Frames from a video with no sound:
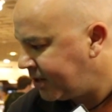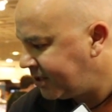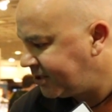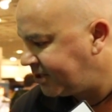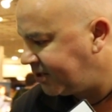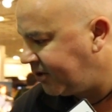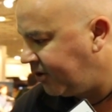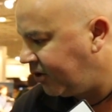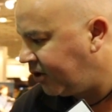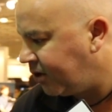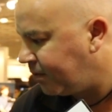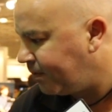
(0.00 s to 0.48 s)

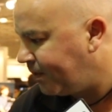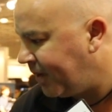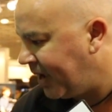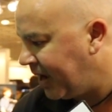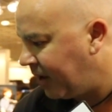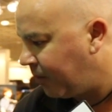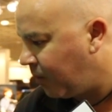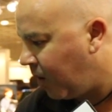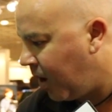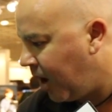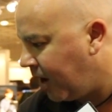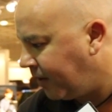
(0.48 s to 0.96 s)
So you can
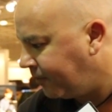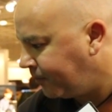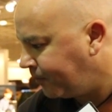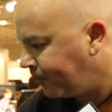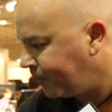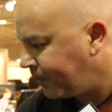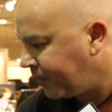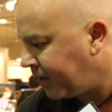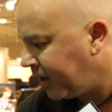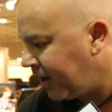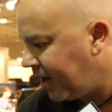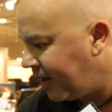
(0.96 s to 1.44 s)
pick one,
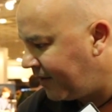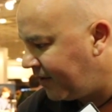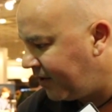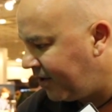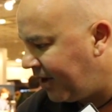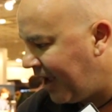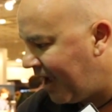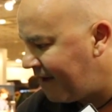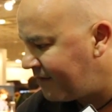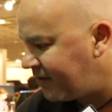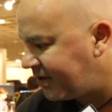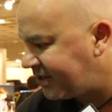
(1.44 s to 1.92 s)
and then
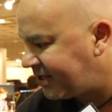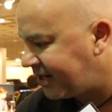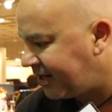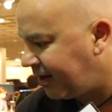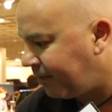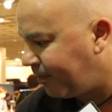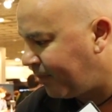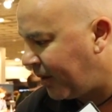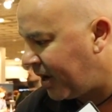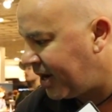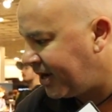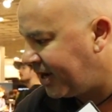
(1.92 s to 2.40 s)
you have this
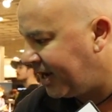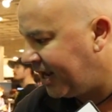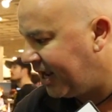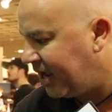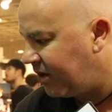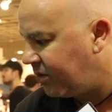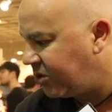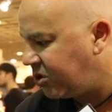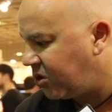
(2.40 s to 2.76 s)
little button here,